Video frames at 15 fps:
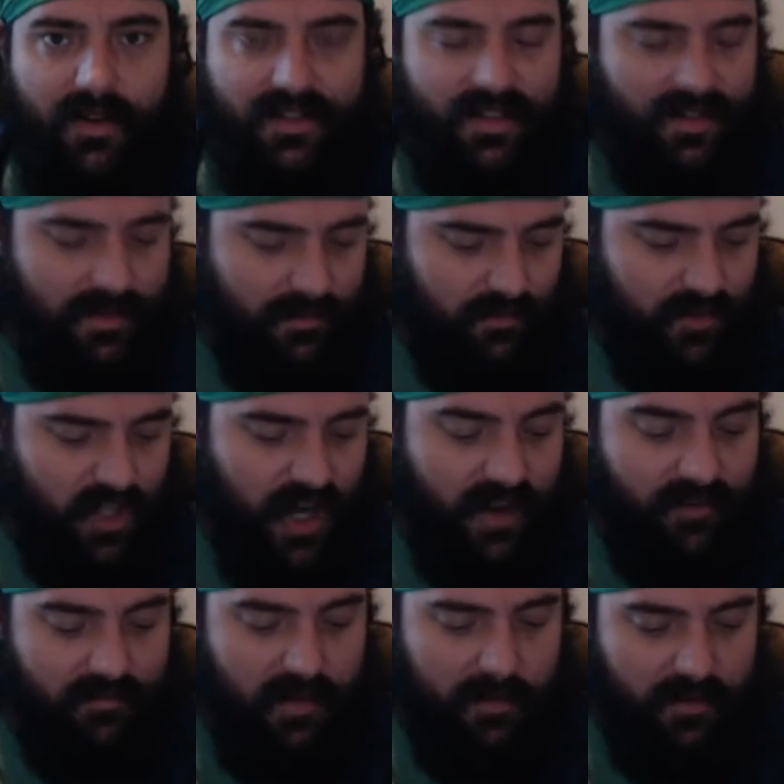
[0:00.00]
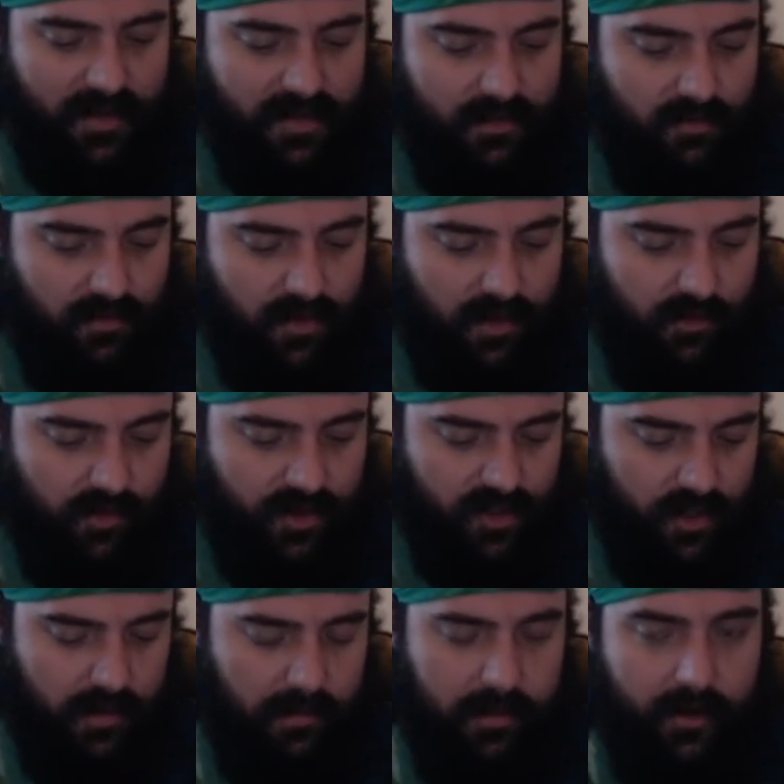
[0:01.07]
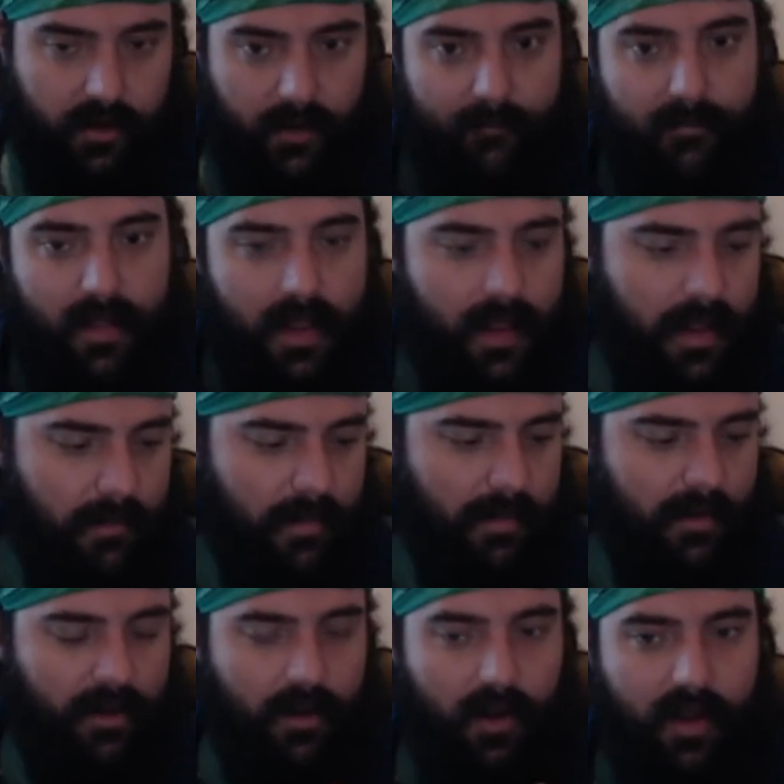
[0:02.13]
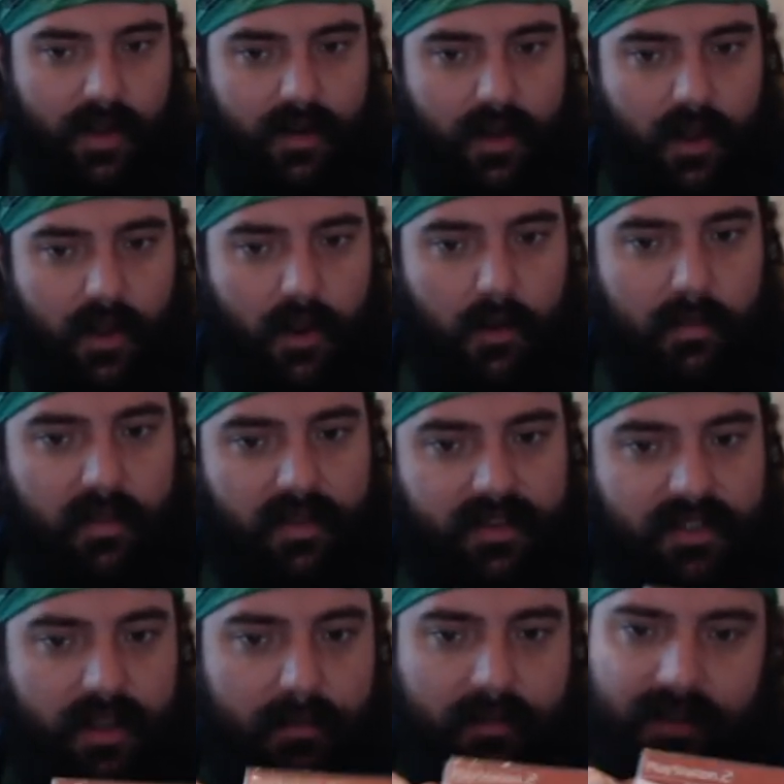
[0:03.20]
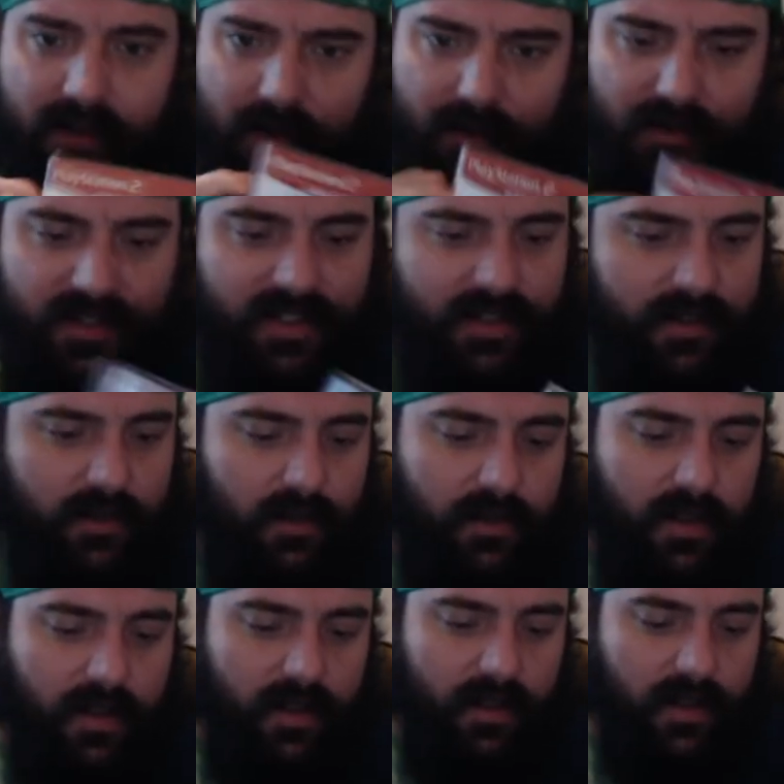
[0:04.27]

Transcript: system Chain of Memories originally appeared on. I'm going to go ahead and open this up, but new sealed.